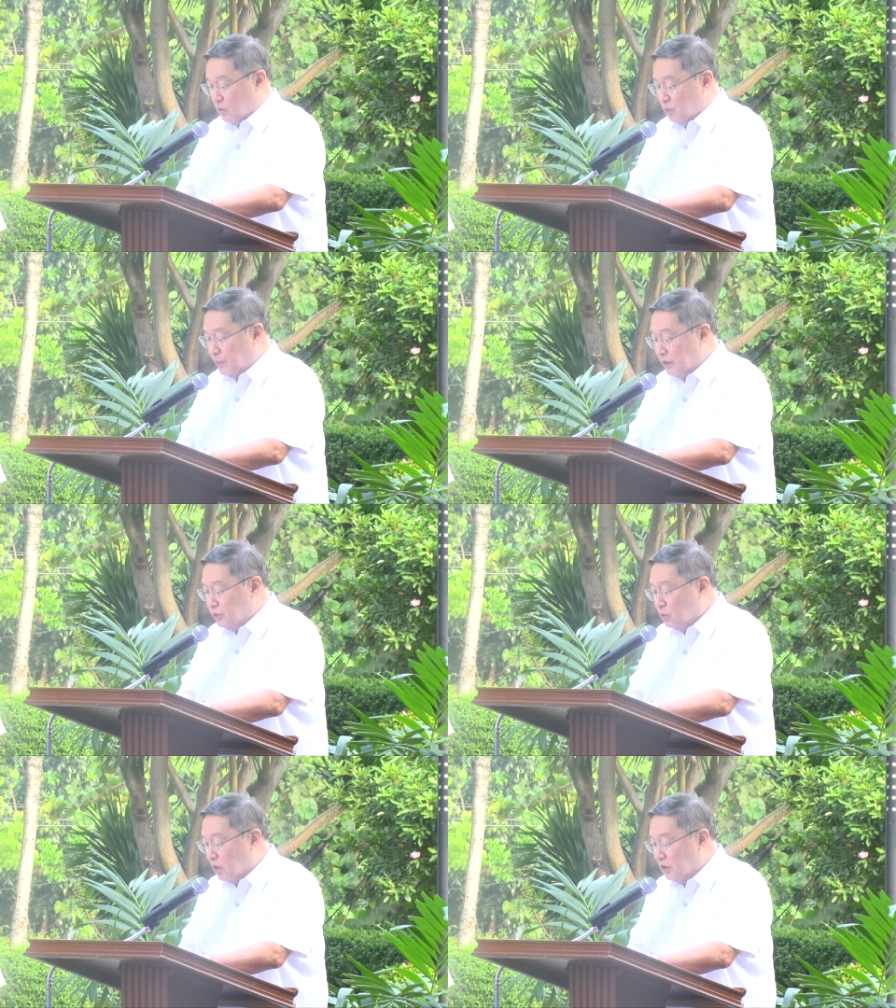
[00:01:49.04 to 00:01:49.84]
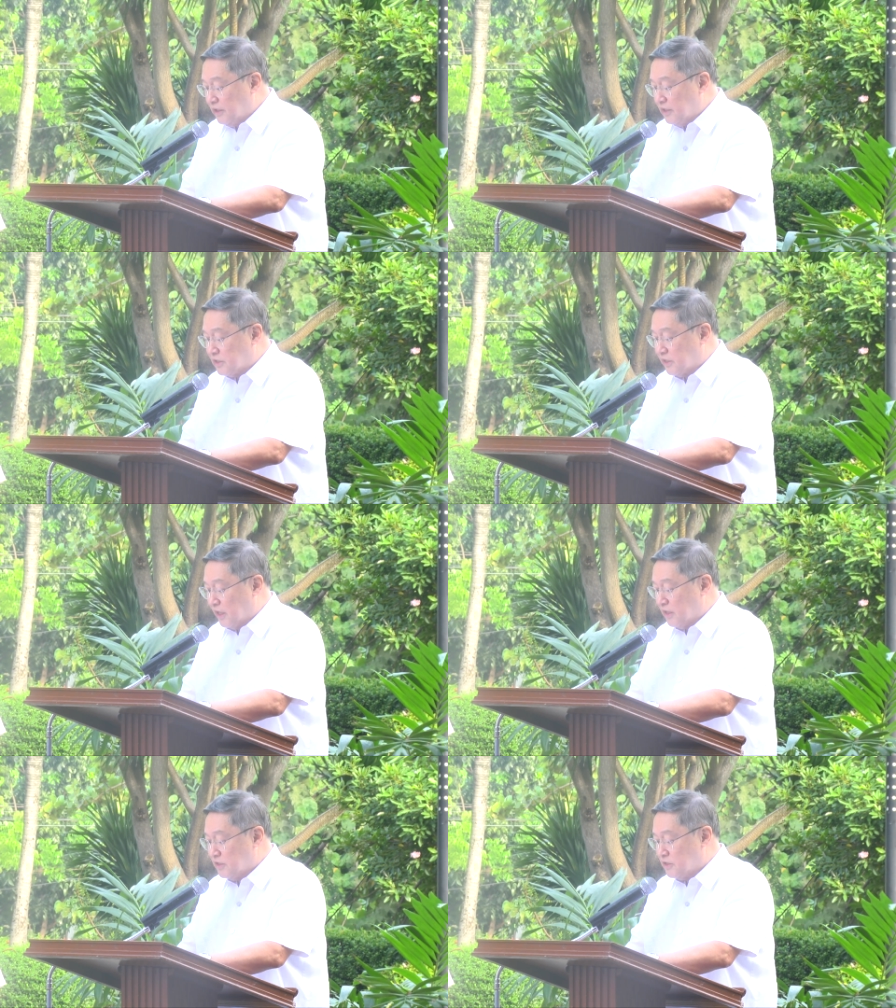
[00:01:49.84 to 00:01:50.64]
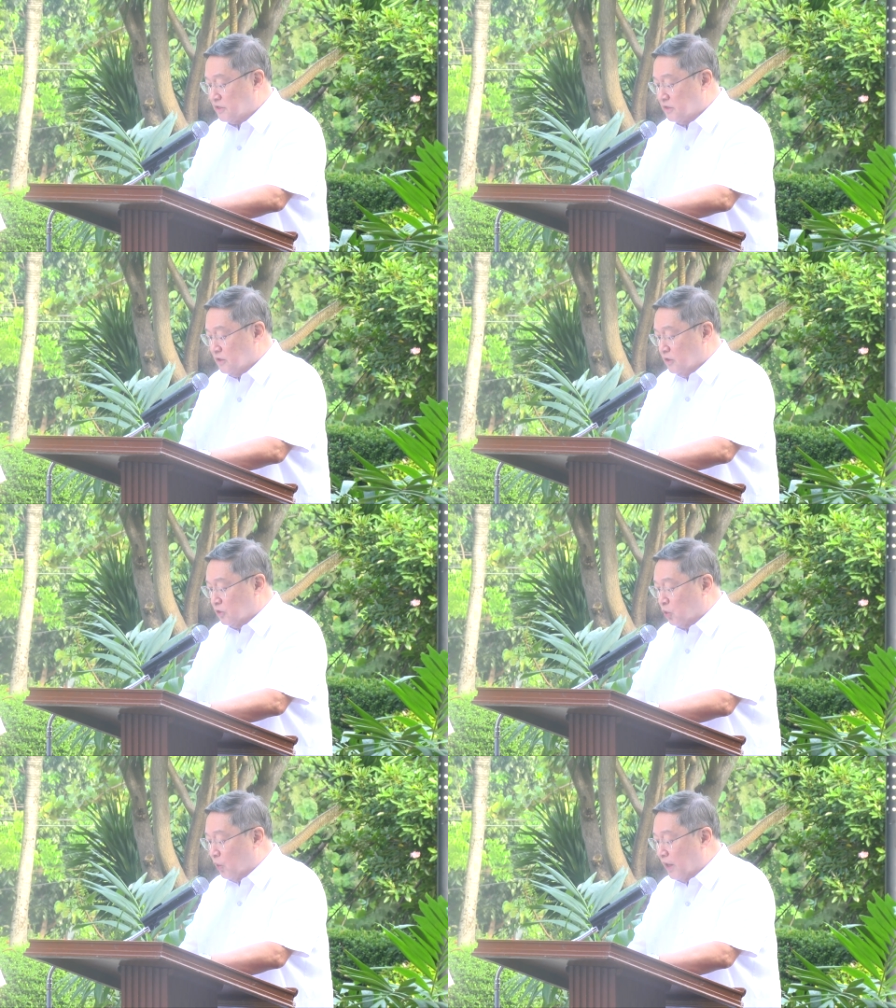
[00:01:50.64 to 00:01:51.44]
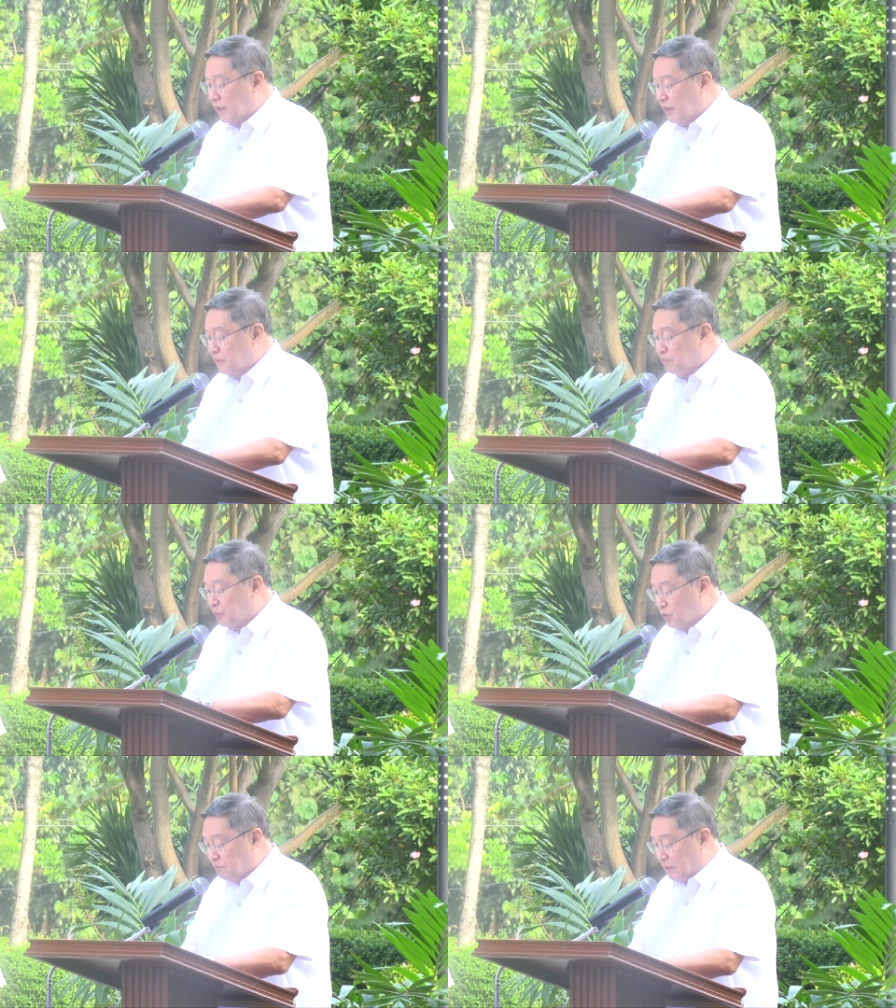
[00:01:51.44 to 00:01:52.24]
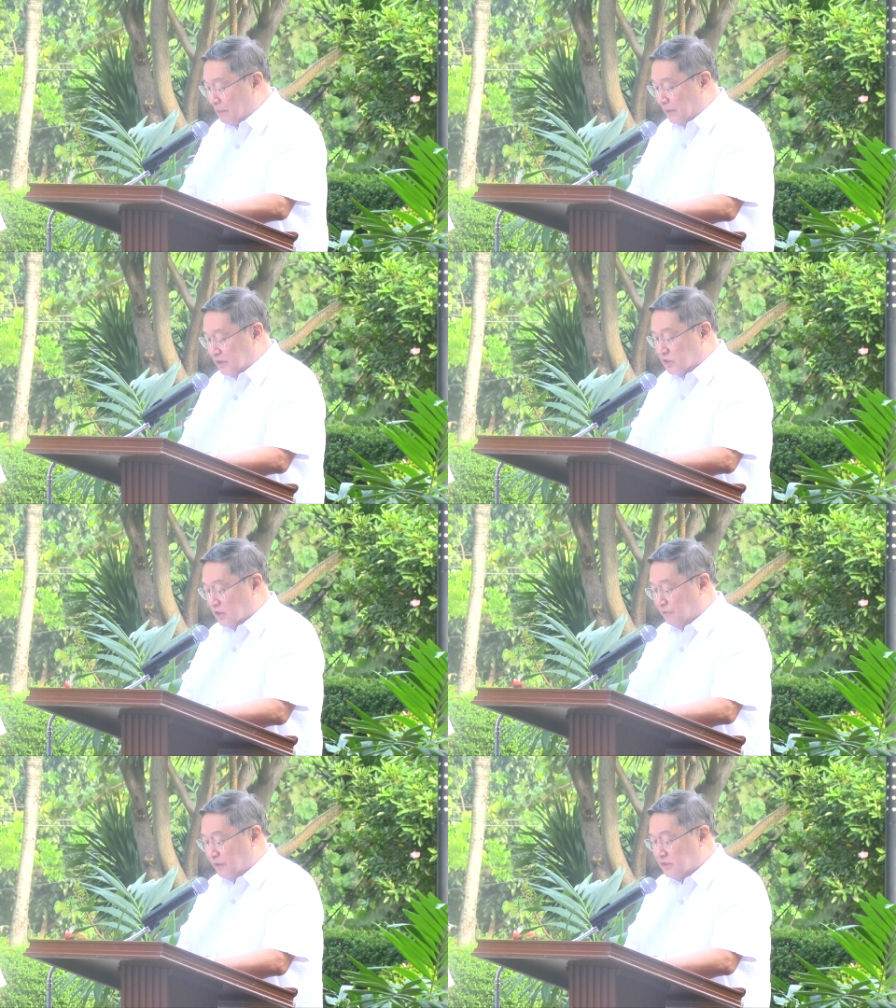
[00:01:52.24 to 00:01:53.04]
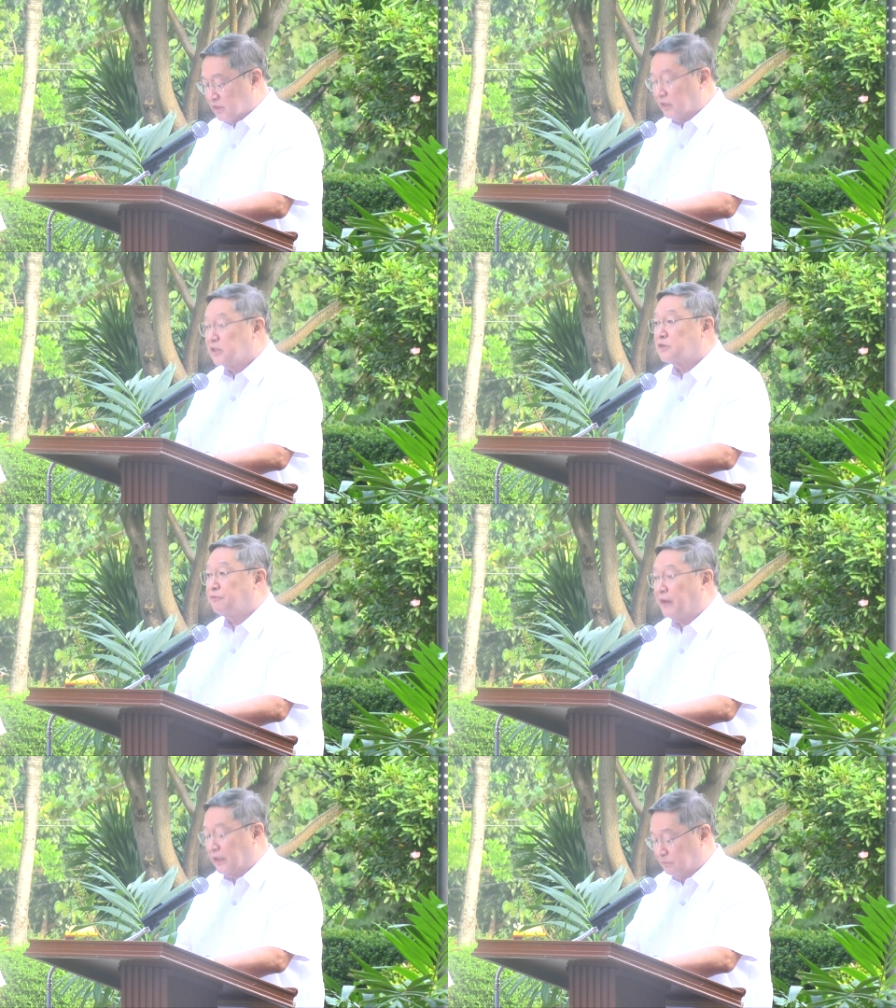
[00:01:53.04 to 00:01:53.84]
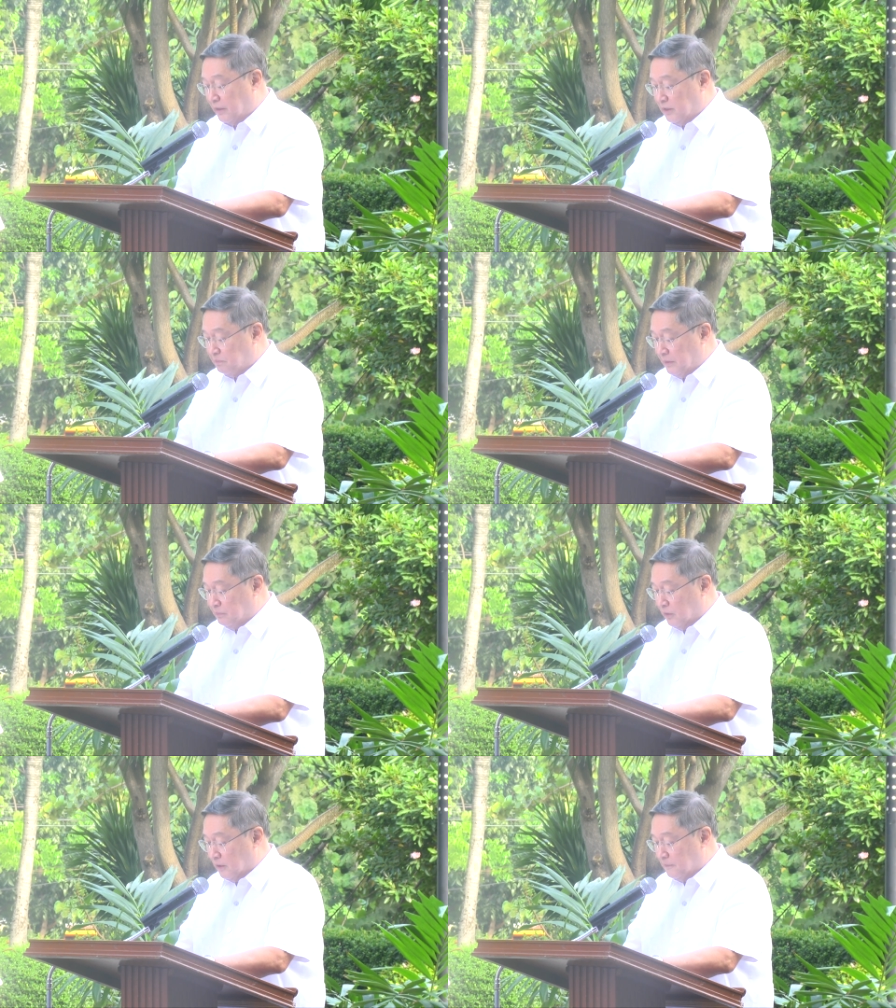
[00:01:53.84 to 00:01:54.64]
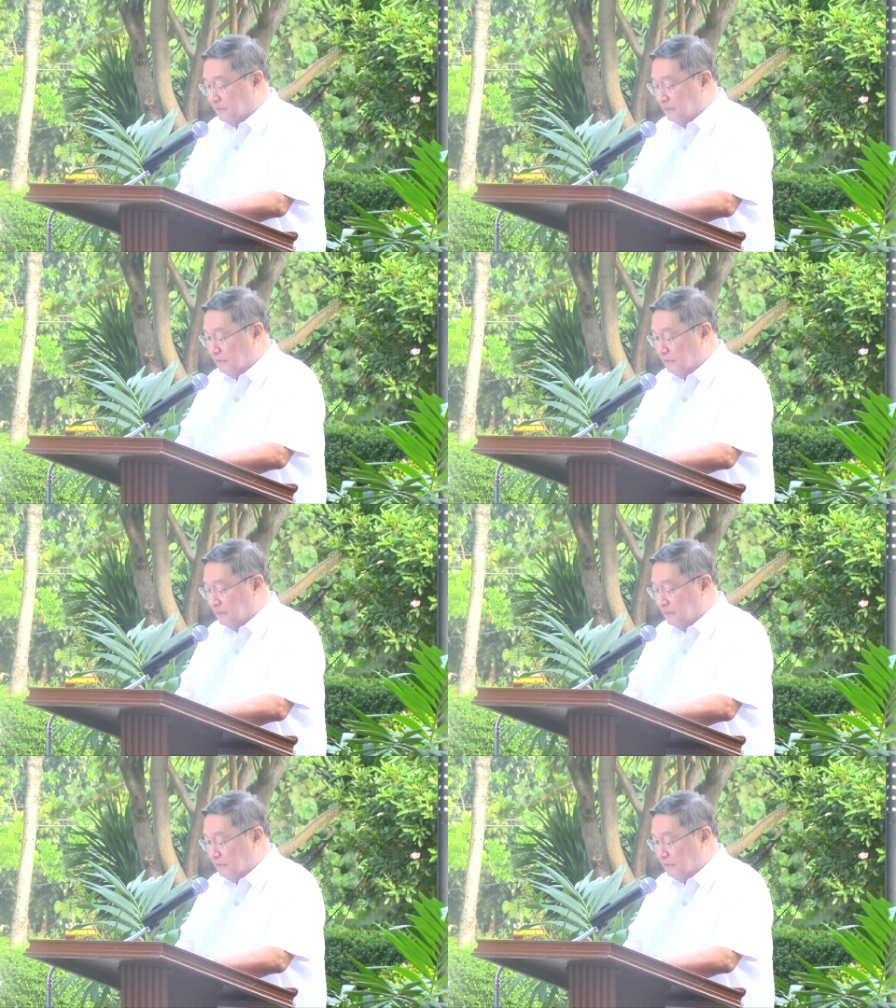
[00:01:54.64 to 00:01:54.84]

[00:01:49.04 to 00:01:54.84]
We will do all these things toward an improved public service that is felt by the people.